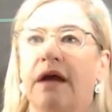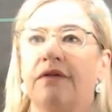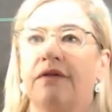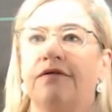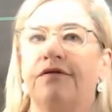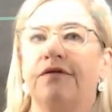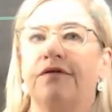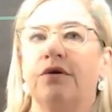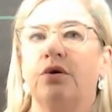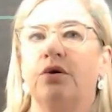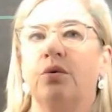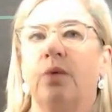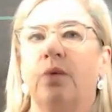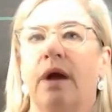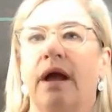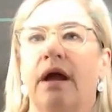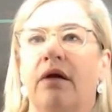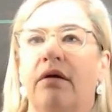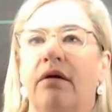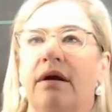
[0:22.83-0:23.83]
a few
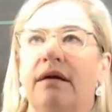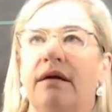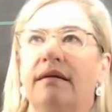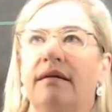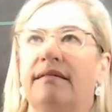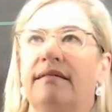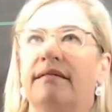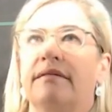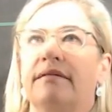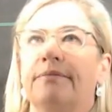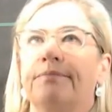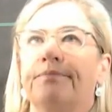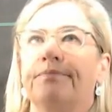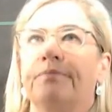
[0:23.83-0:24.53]
areas.